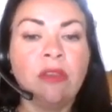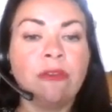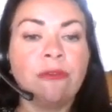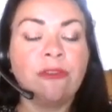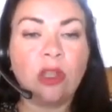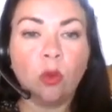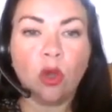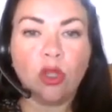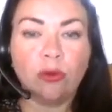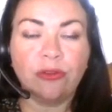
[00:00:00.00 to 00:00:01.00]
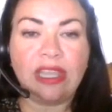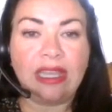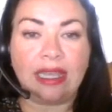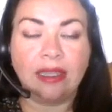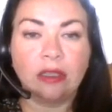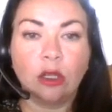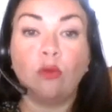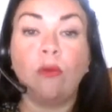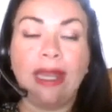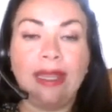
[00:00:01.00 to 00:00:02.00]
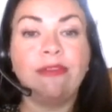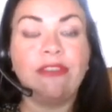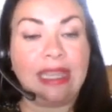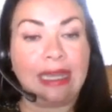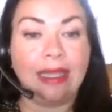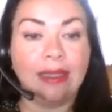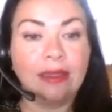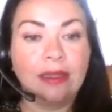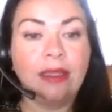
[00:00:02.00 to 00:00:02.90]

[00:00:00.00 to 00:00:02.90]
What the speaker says: Feel what you're feeling, really feel it,